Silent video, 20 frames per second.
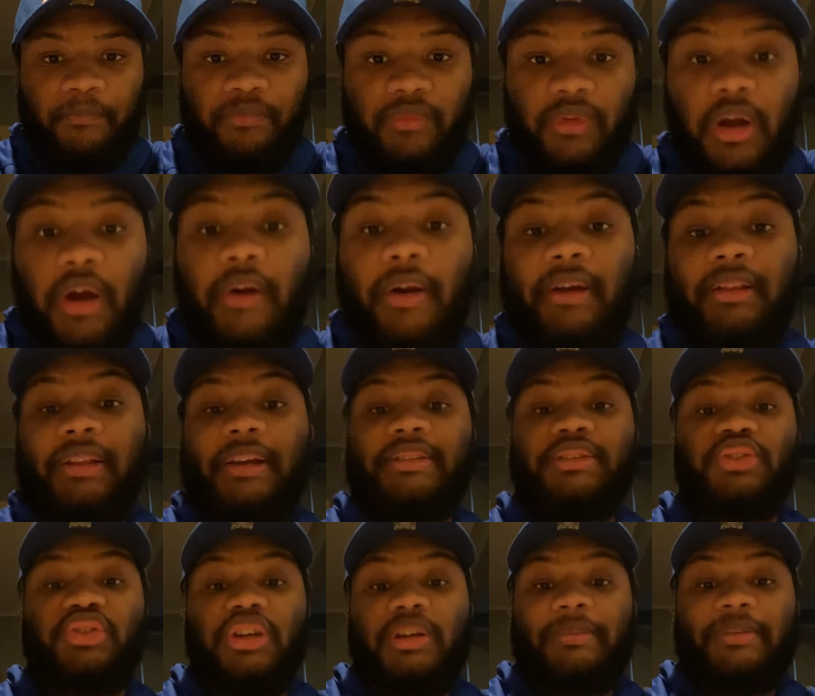All right, ladies
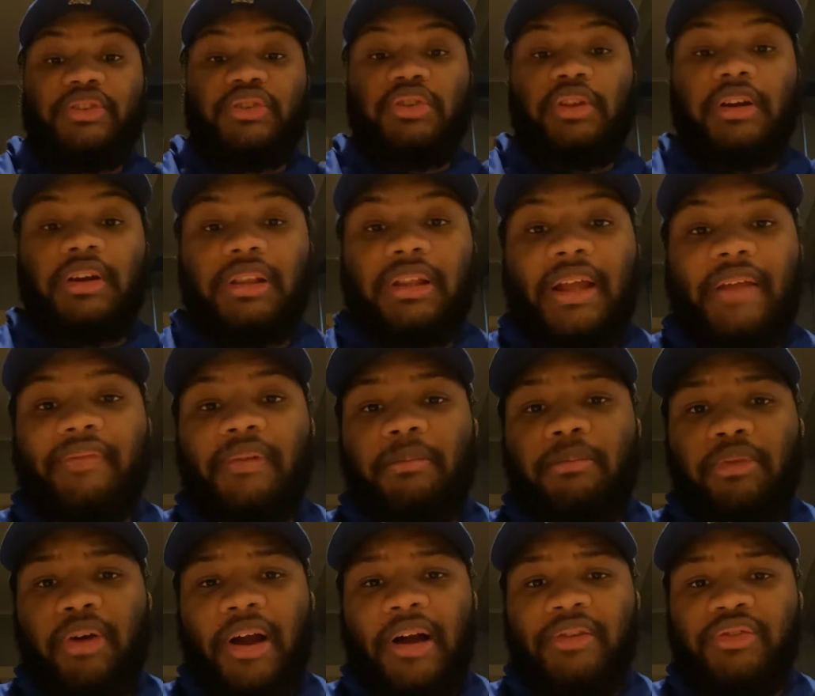and gentlemen, so the Cleveland
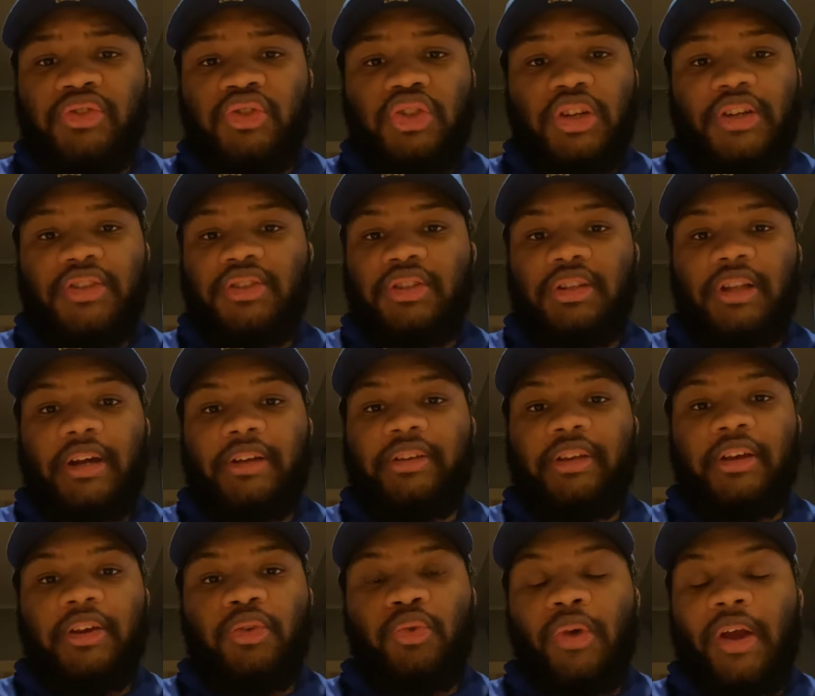Browns just
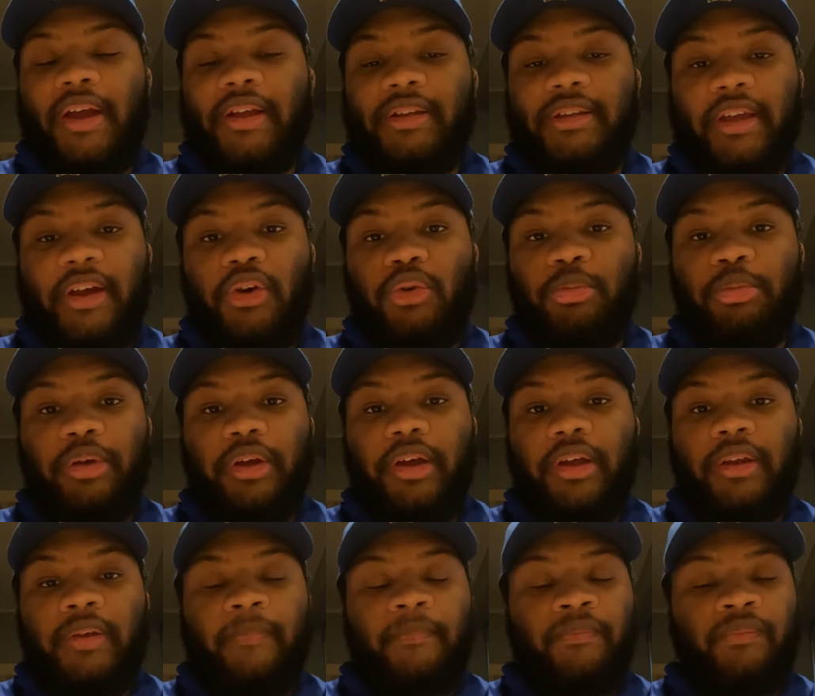selected Grant
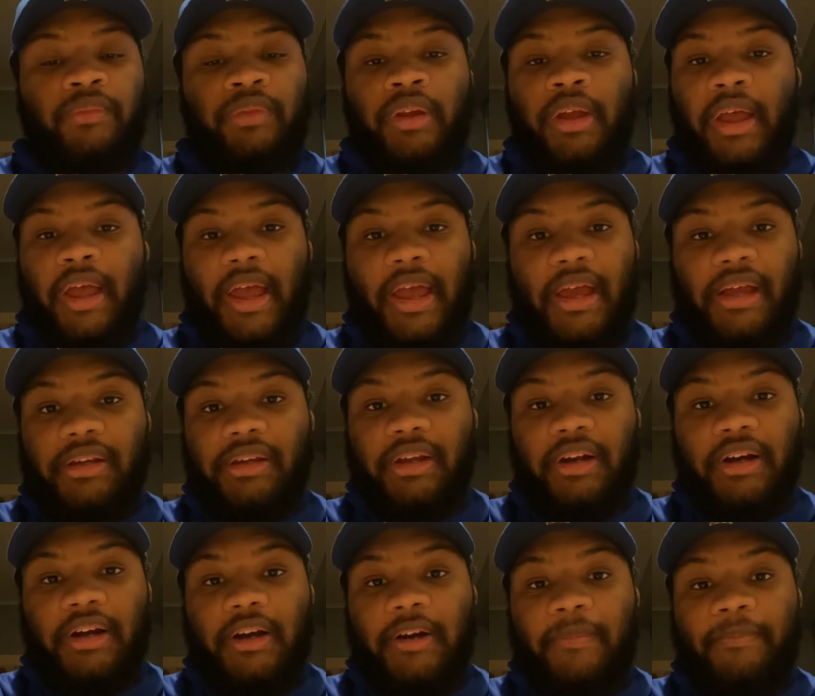Delpit. And,
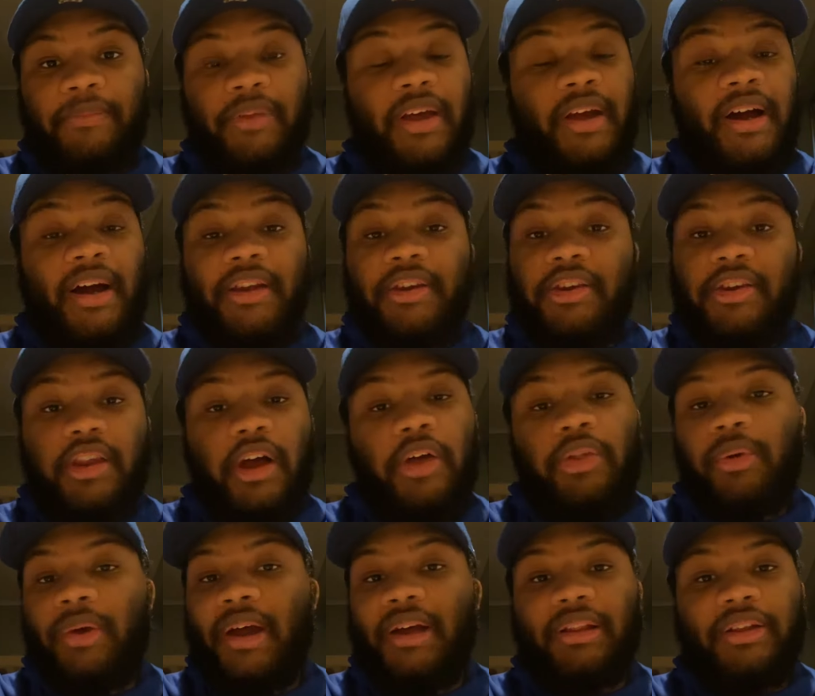yeah,
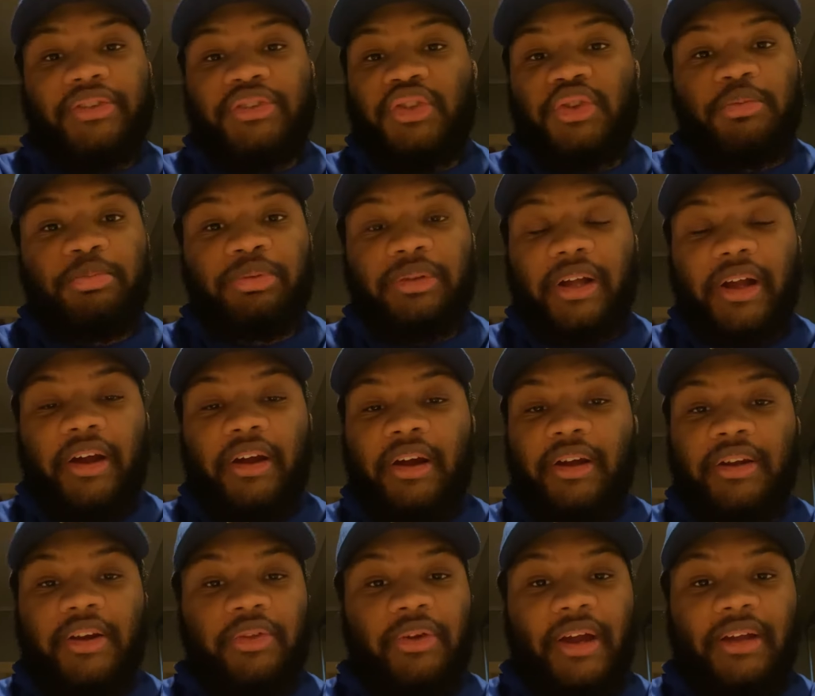another LSU player,
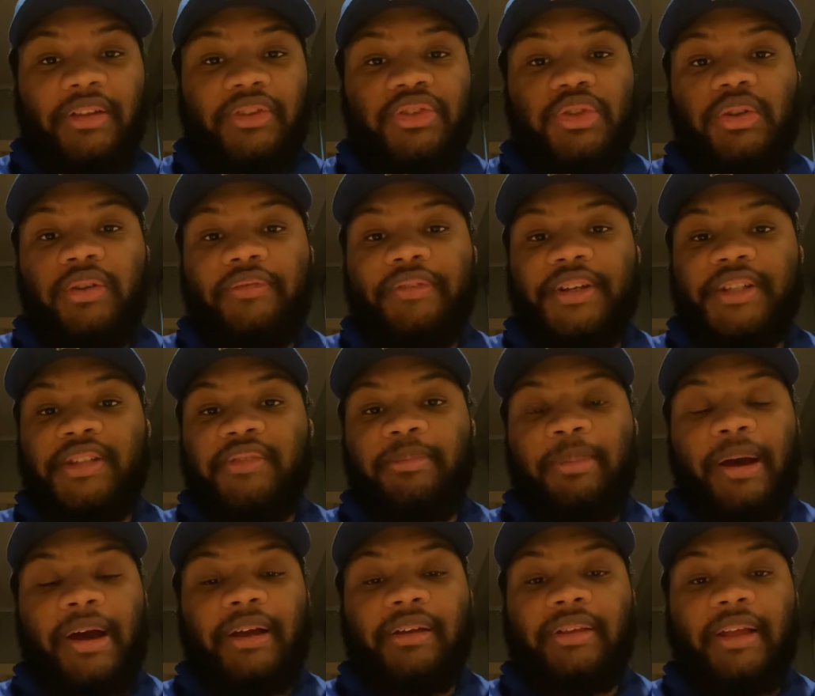another LSU defensive
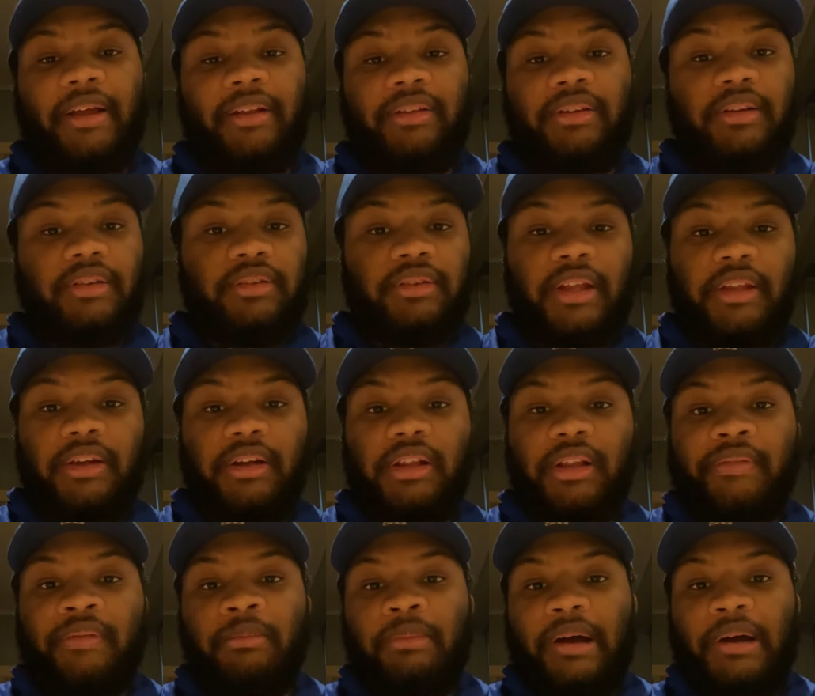back that the
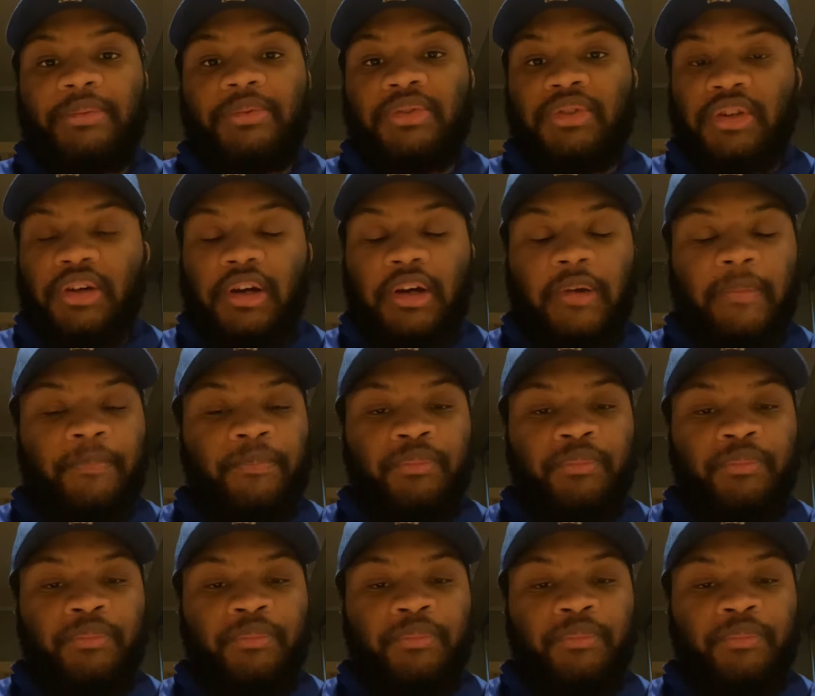Cleveland Browns took.